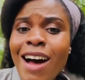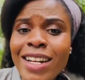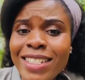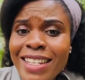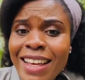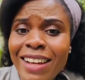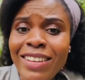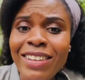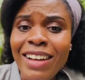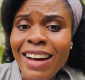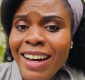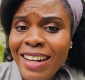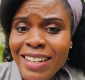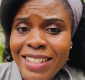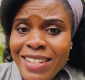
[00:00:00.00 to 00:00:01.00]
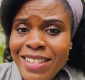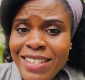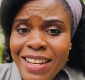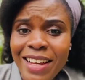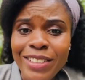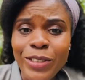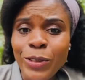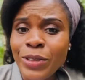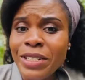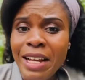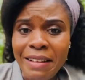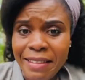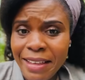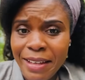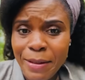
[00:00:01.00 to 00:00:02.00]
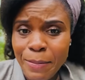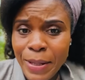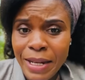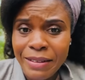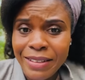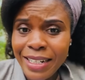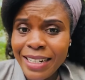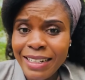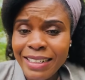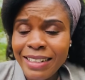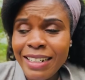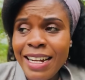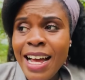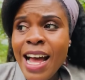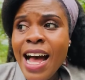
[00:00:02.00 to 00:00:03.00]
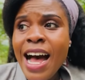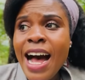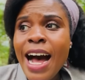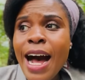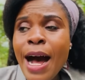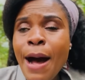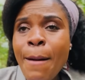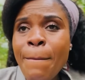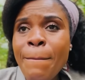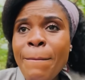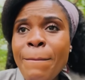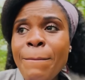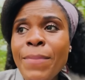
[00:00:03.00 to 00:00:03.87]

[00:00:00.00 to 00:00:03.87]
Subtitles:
tell lies. I know nothing about here. And